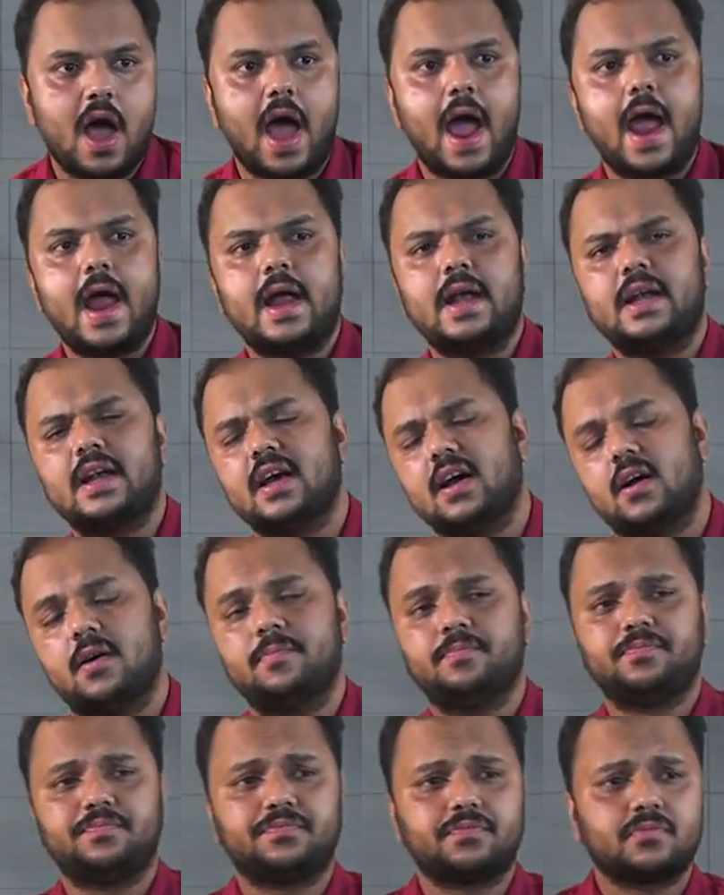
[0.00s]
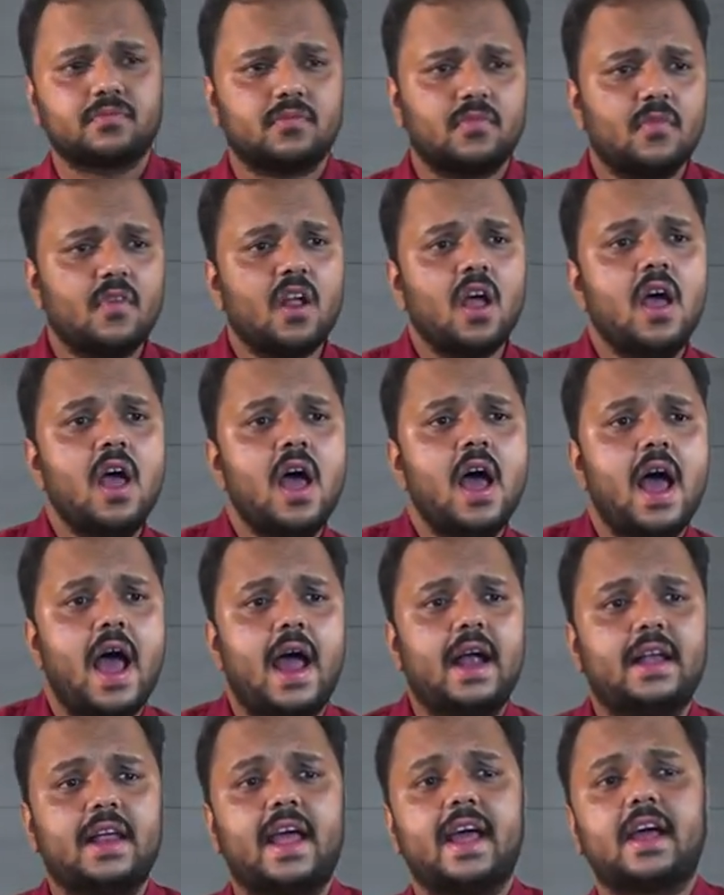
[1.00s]
And
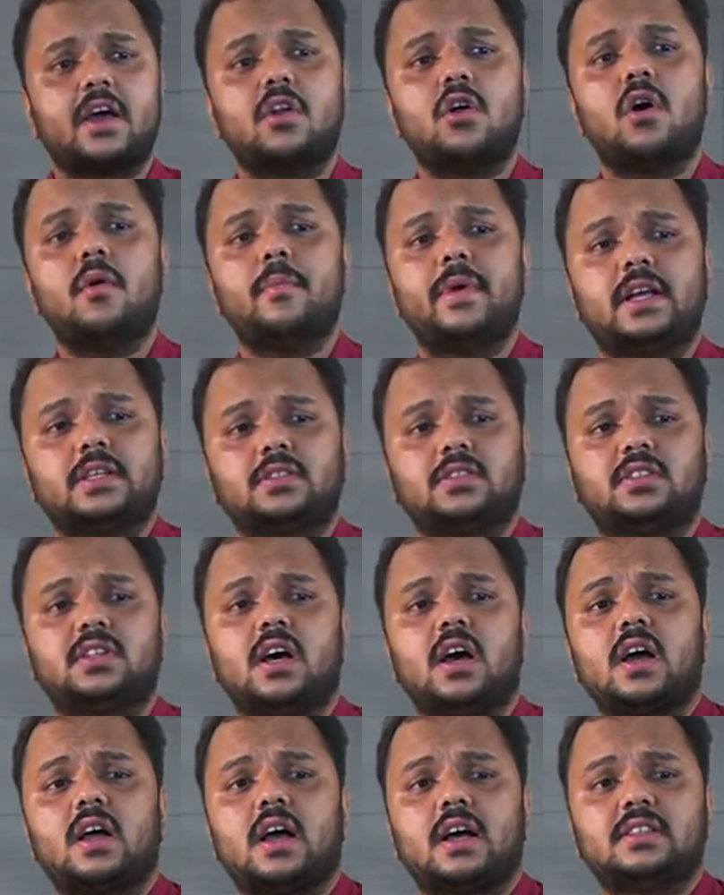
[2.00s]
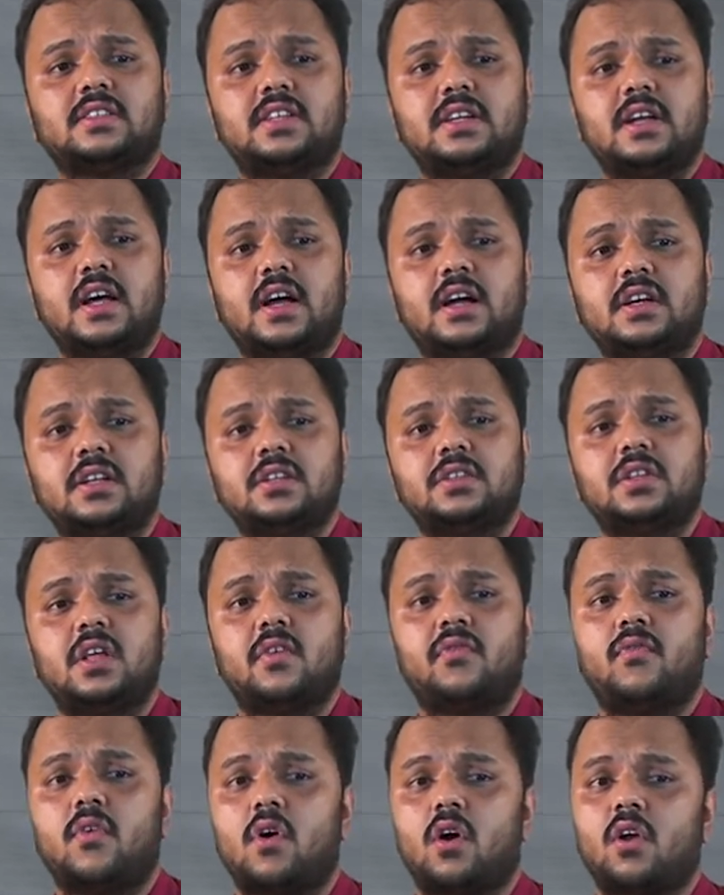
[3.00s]
at economist consider the
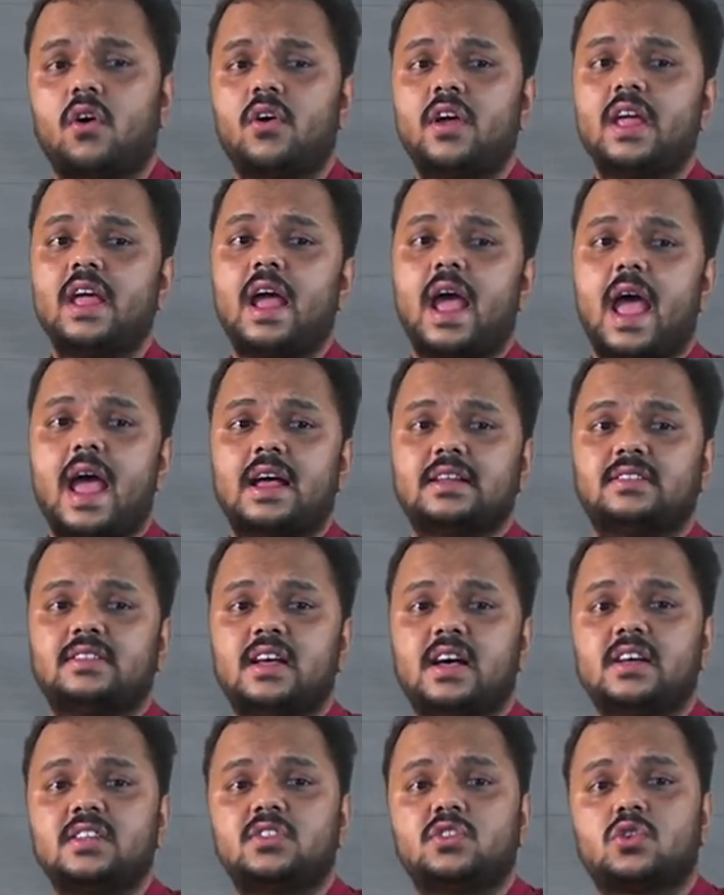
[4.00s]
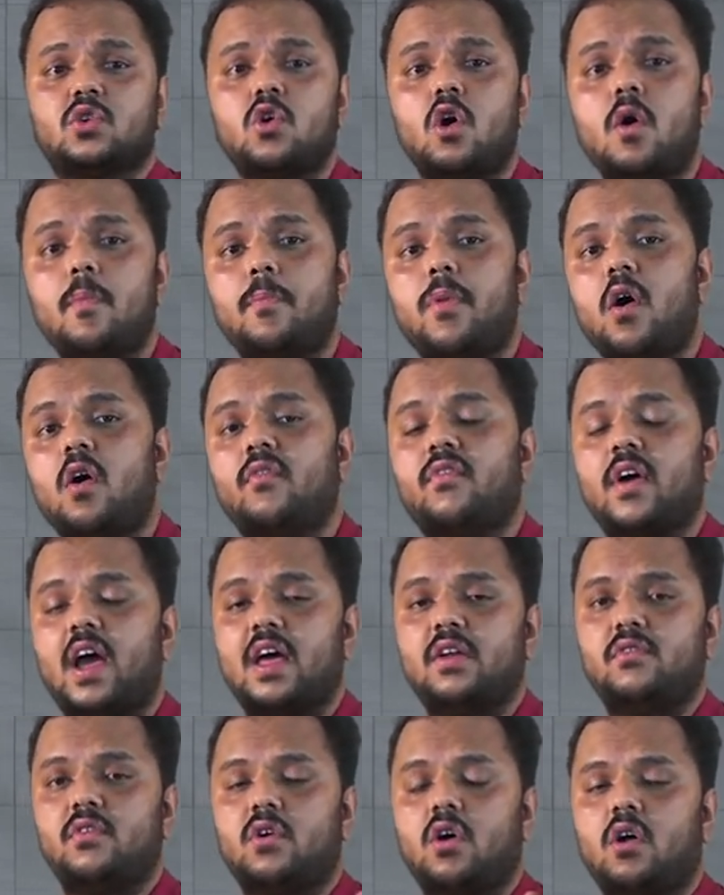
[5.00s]
following as the scope of
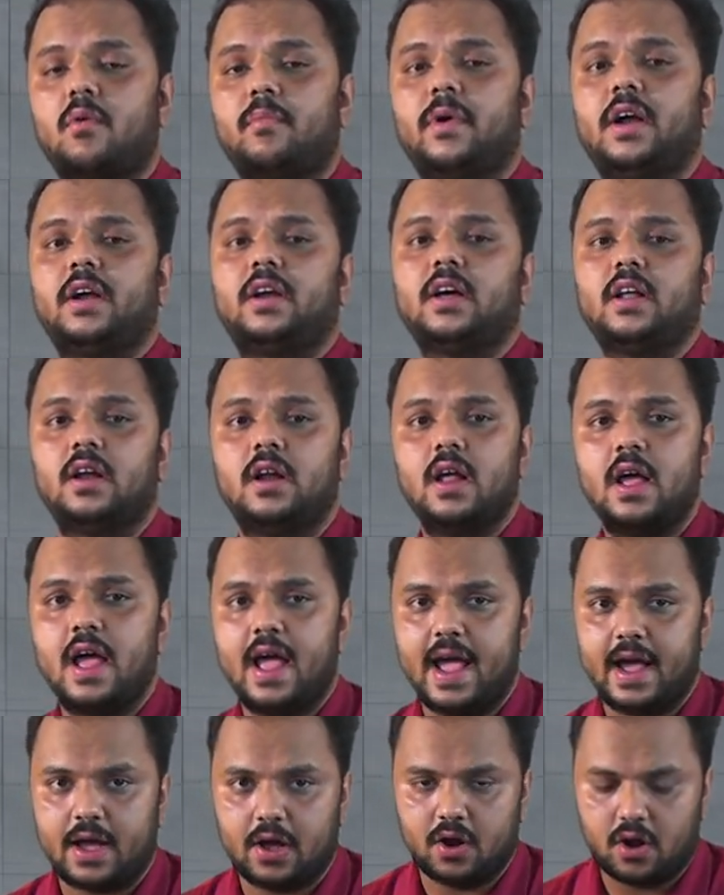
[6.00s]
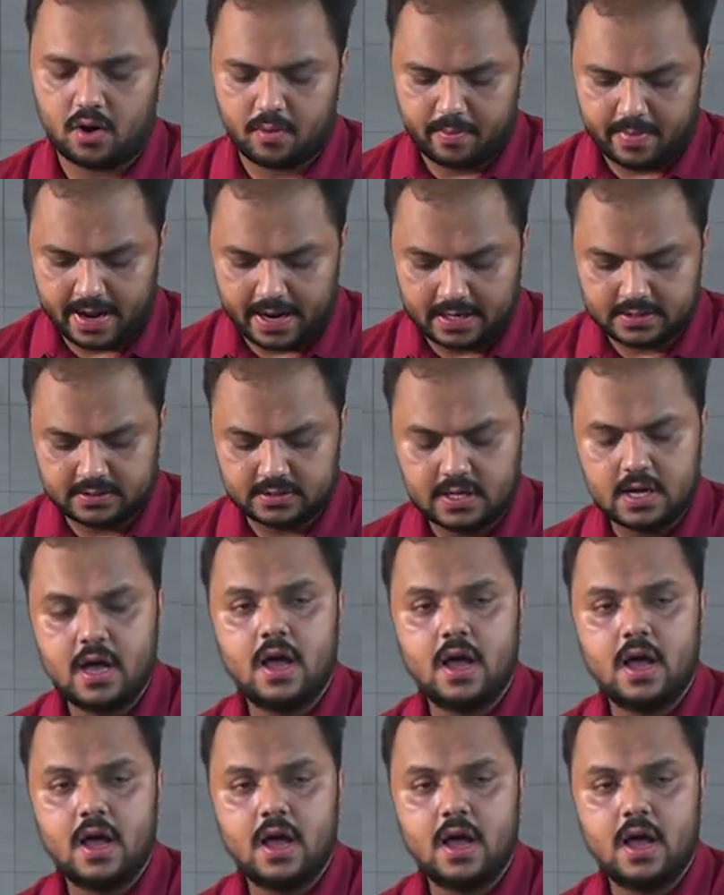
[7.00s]
environmental economics.